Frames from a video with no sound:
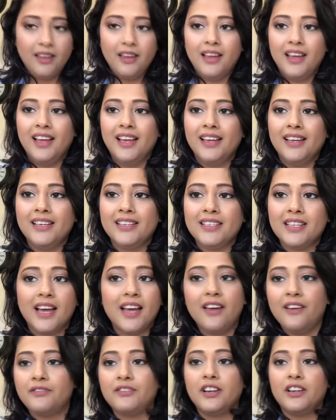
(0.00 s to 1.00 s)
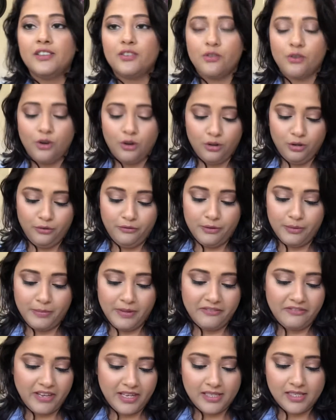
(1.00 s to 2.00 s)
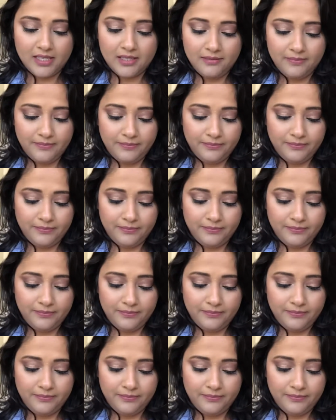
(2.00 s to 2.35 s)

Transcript: And I have glitter all over my face.